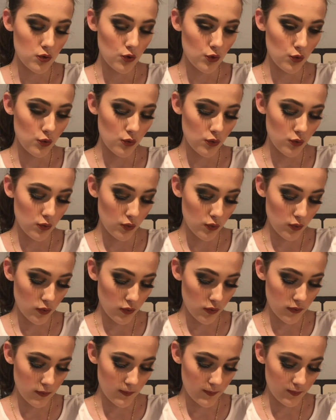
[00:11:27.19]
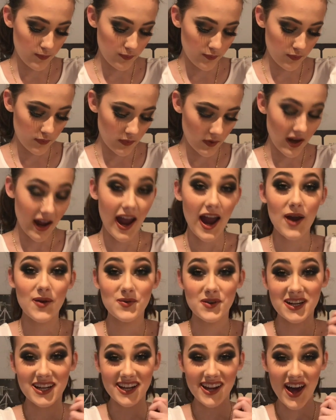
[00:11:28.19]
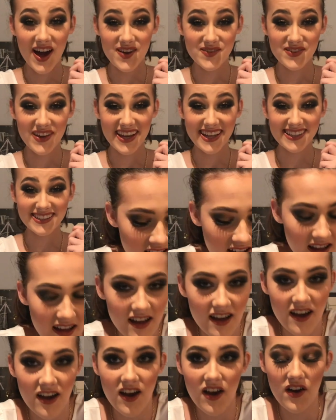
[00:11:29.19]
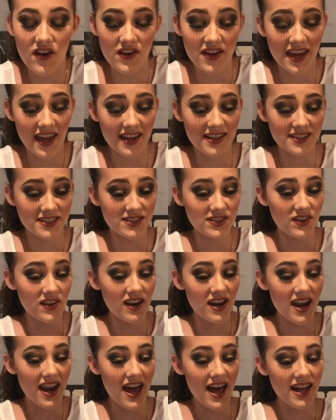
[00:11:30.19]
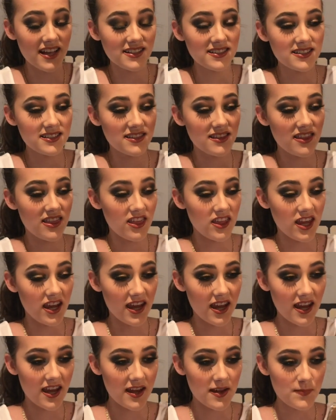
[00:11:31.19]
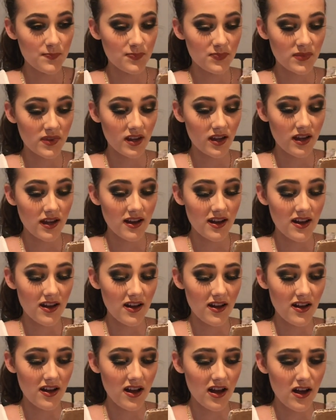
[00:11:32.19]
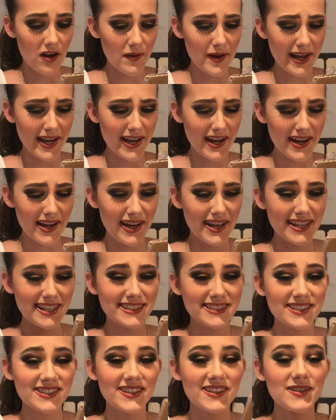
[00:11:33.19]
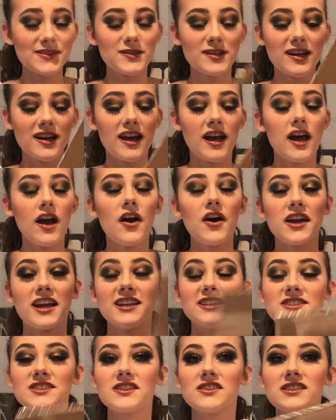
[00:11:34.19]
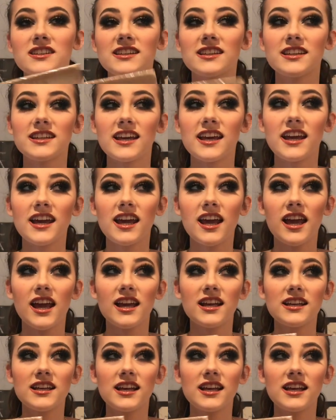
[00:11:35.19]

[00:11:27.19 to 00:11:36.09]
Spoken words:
Ooh, I really love it. Okay, so last thing. Oh my god, it's a... Okay, so they